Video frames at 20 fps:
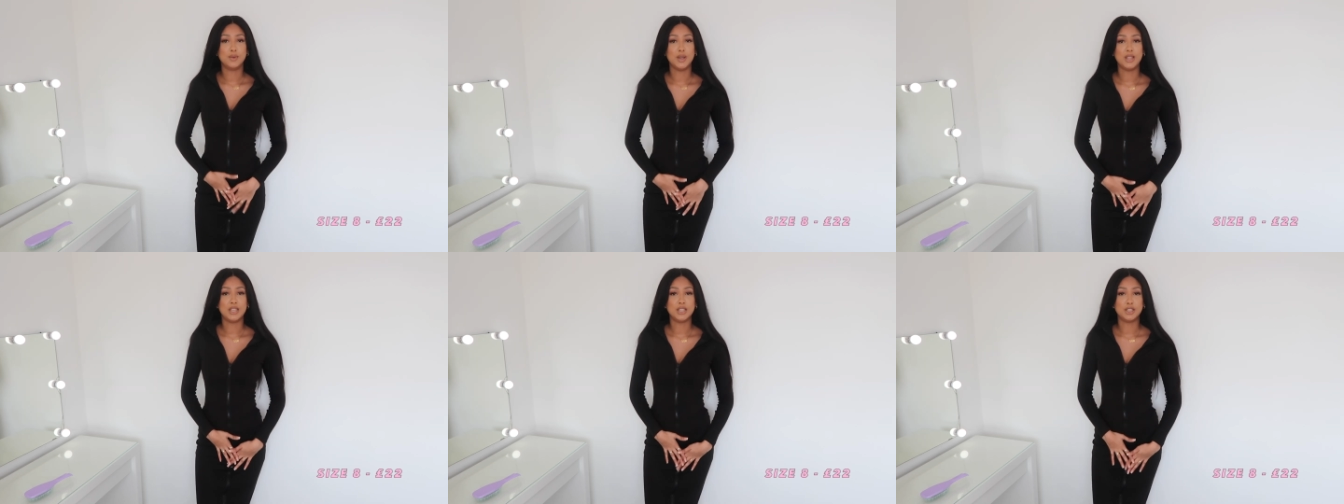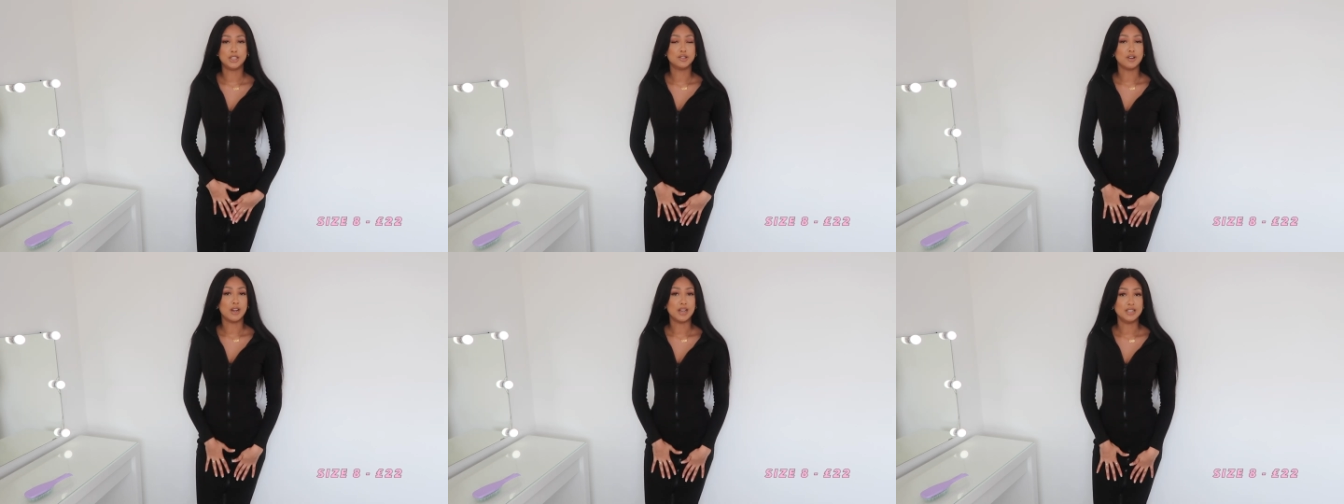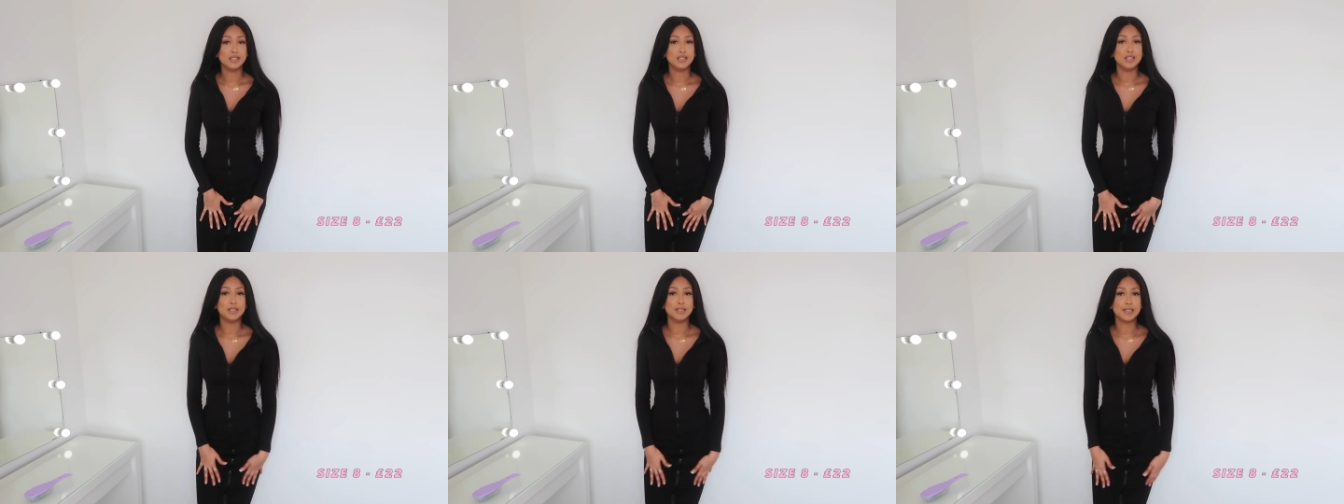to wear these
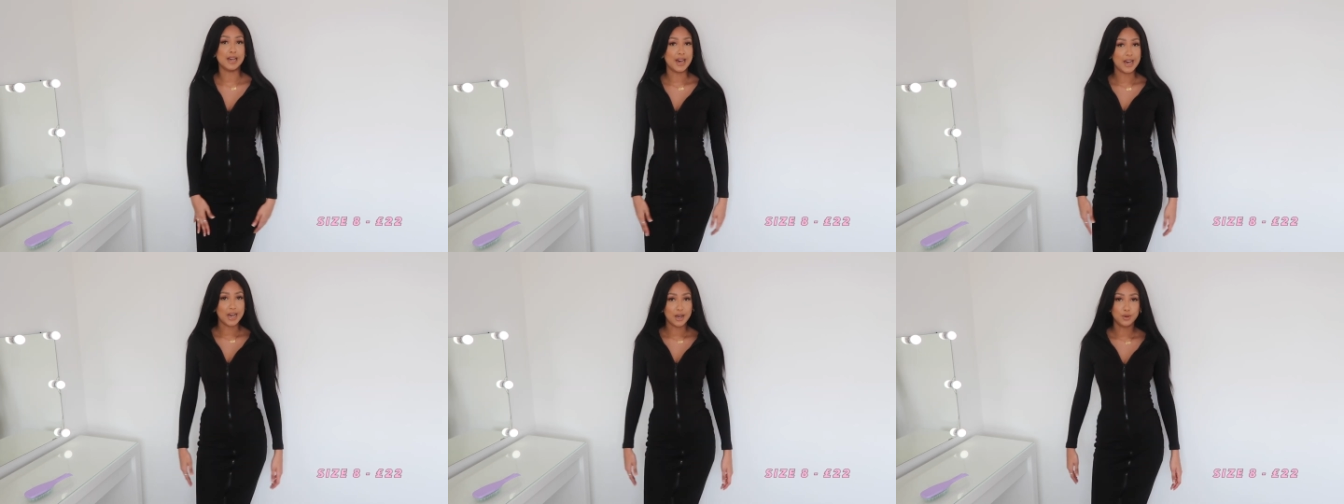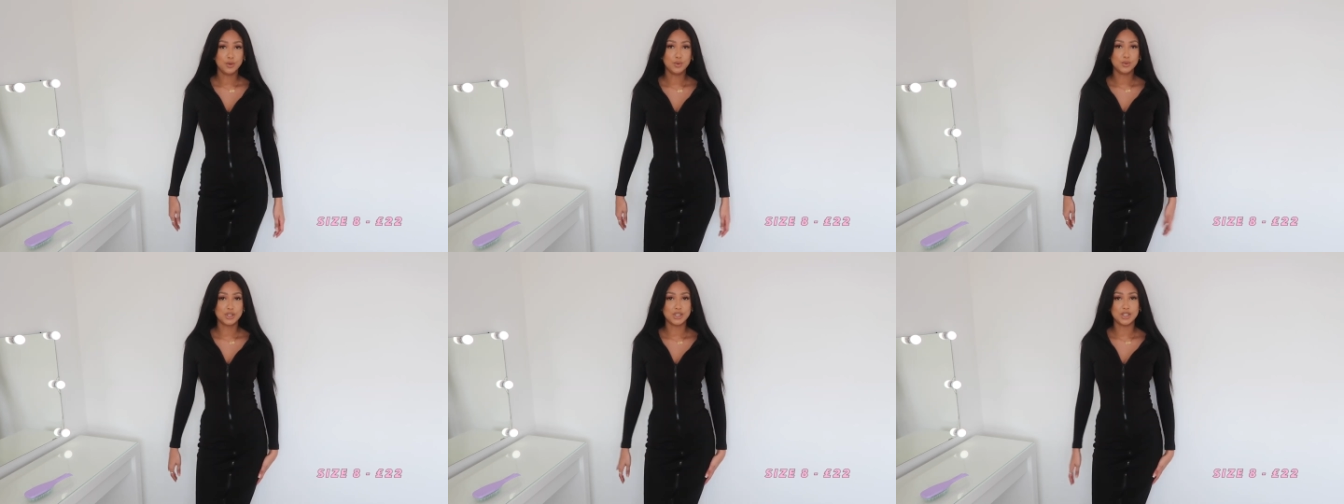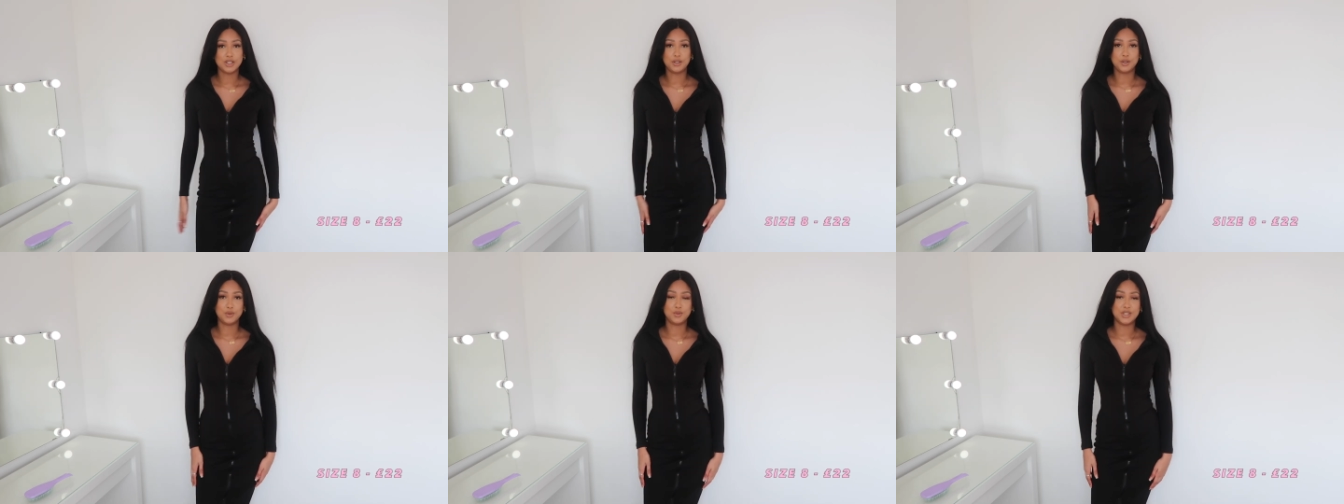dresses out,
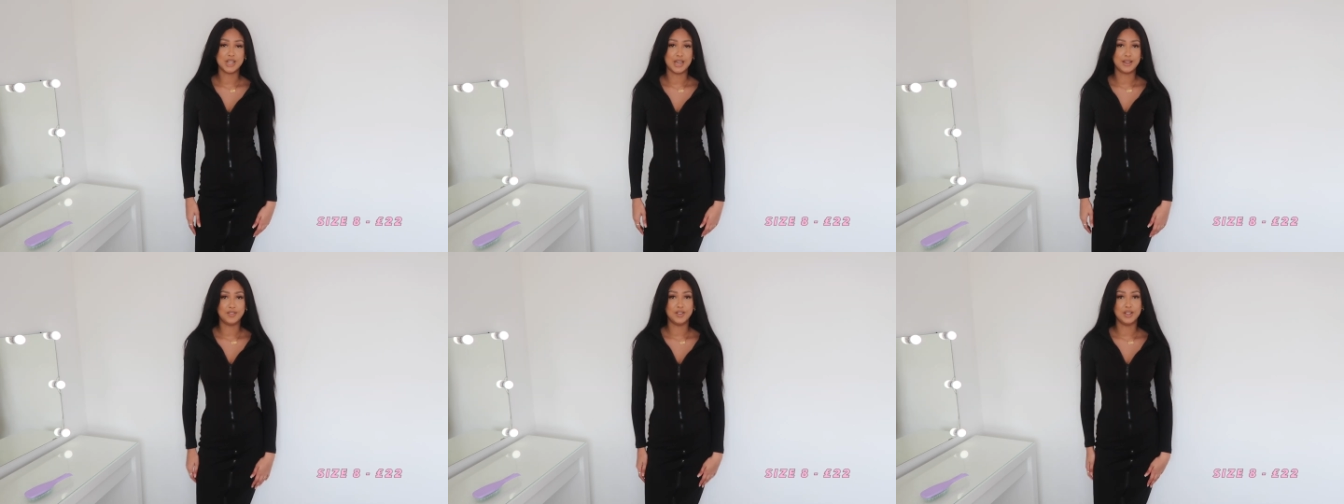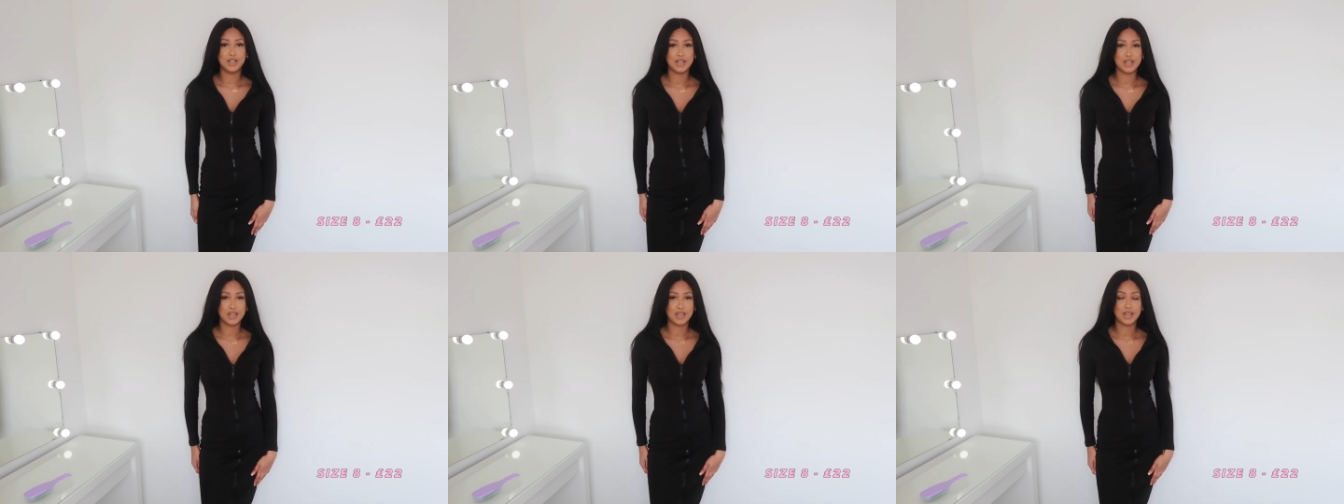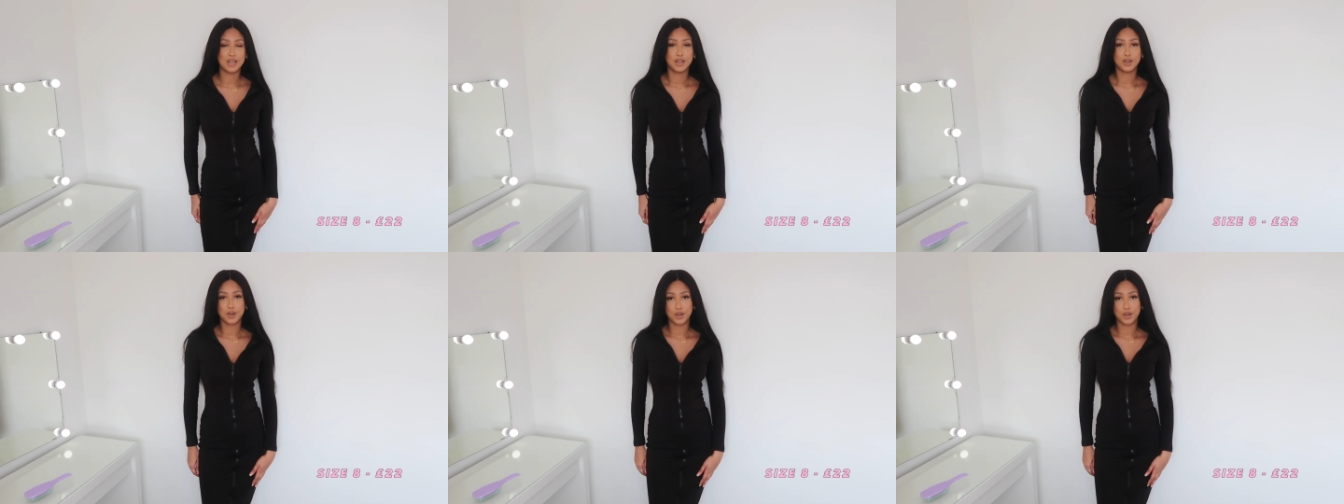you definitely